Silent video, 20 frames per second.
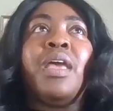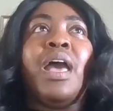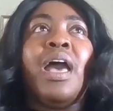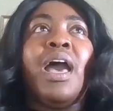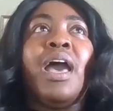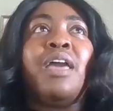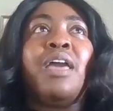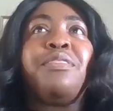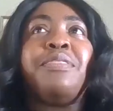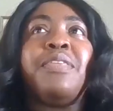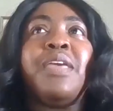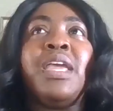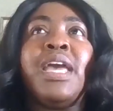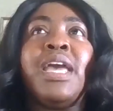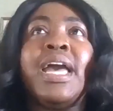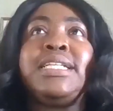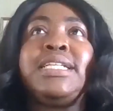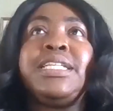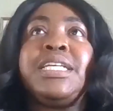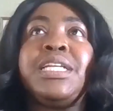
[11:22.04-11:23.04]
I think
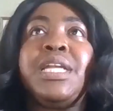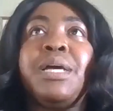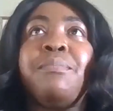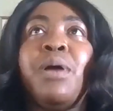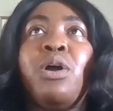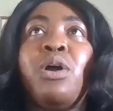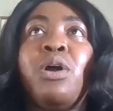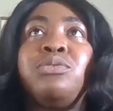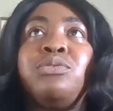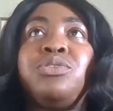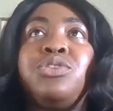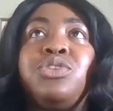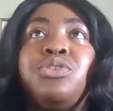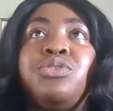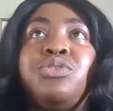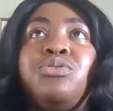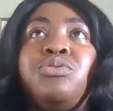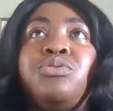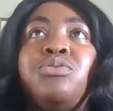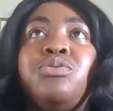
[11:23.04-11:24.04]
I did about
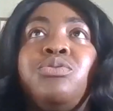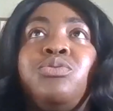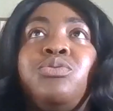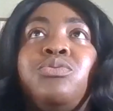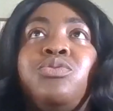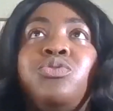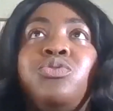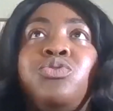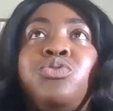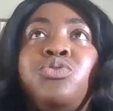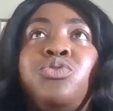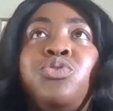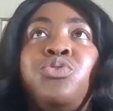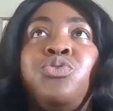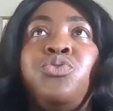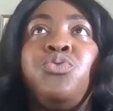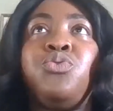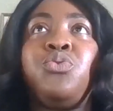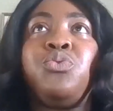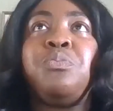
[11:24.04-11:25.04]

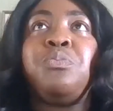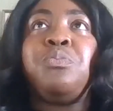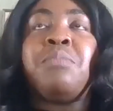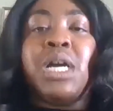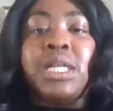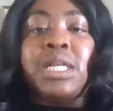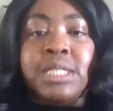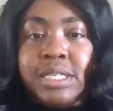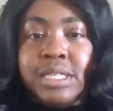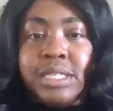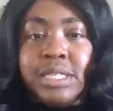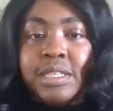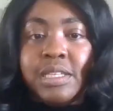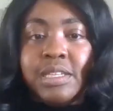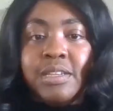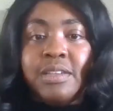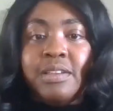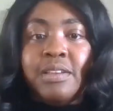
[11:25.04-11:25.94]
2 months,